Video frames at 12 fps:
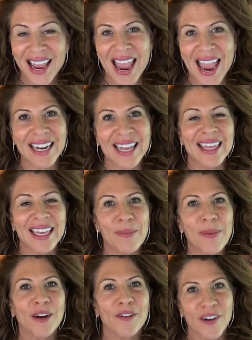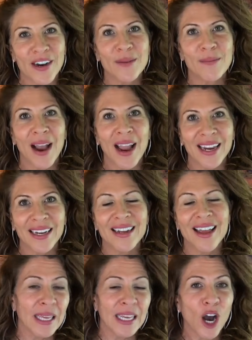And I think about a friend of mine.
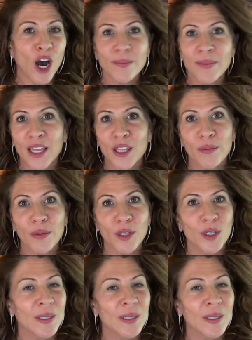He called me out of the blue.